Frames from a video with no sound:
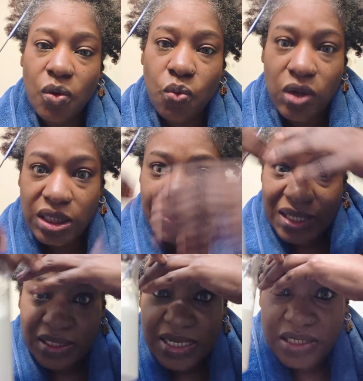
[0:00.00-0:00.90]
with
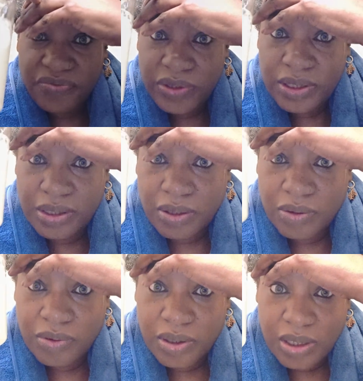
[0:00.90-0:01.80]
my next
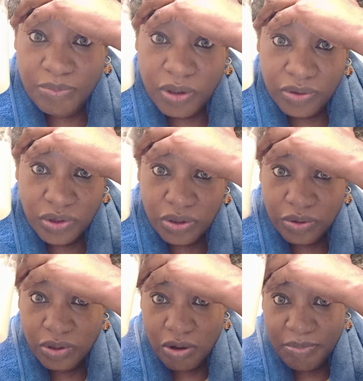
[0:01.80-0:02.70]
video, I'm going to
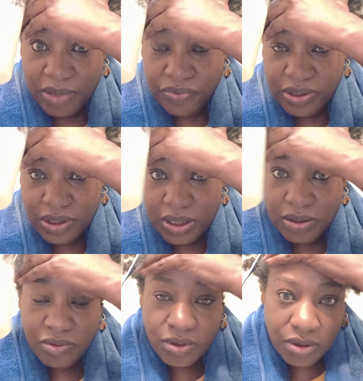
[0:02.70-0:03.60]
show y'all my
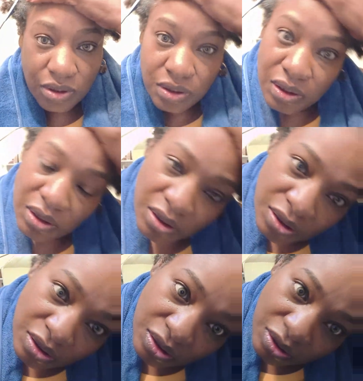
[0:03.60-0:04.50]
results.
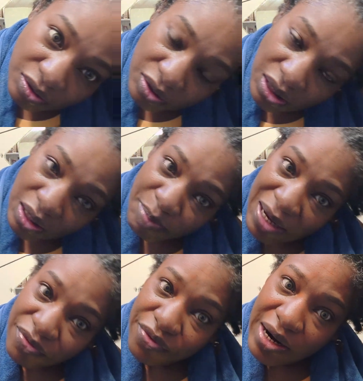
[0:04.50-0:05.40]
Okay,
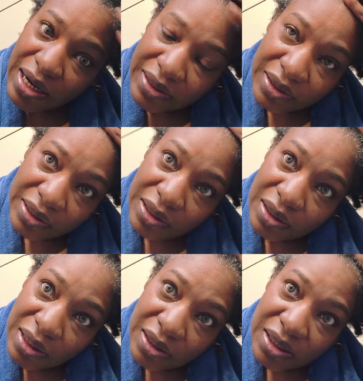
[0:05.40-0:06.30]
by Friday,
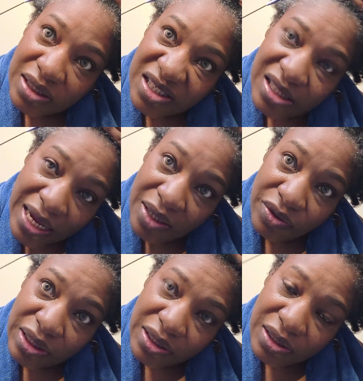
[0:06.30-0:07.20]
I guess, or
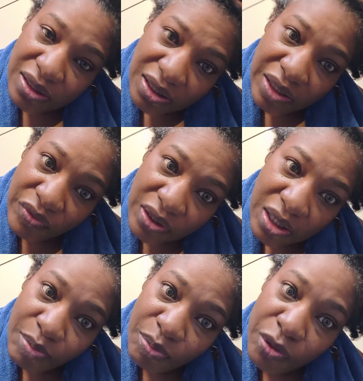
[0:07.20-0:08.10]
Saturday. Give it a
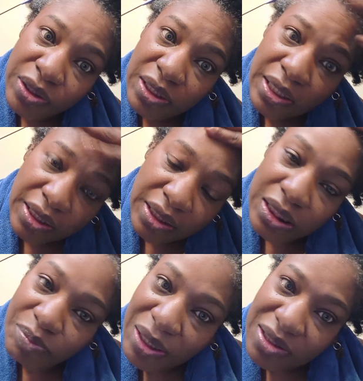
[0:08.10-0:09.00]
couple more days,
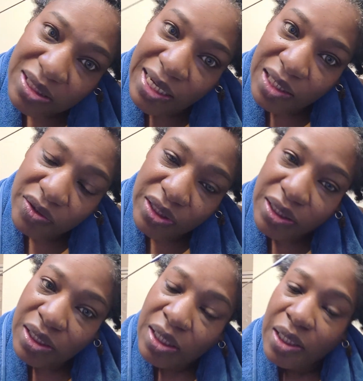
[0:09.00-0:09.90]
and by
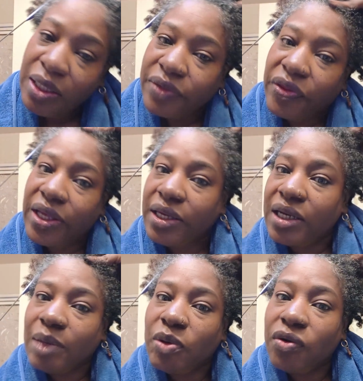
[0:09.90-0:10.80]
Saturday. Then
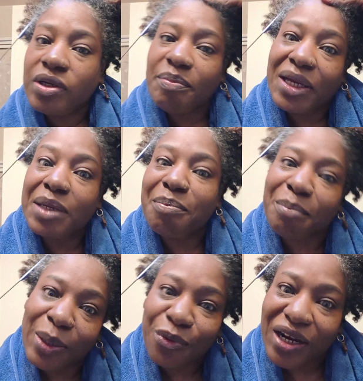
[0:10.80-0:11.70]
I'm going to make
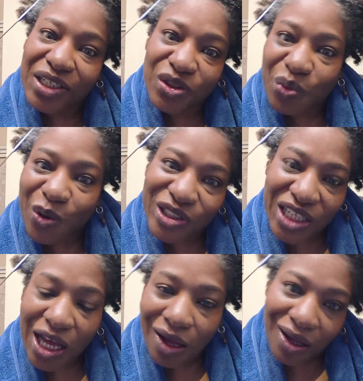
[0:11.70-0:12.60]
my rice
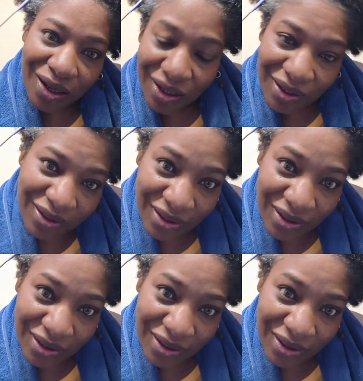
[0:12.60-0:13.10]
water.